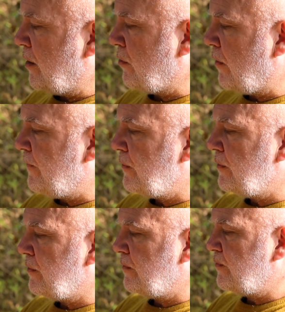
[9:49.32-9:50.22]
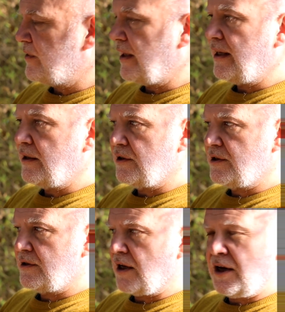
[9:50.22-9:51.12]
are often seen
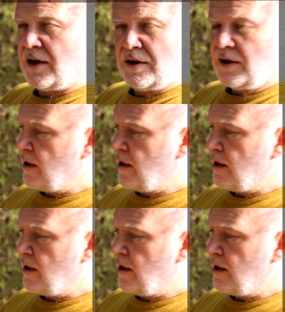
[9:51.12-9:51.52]
as uh,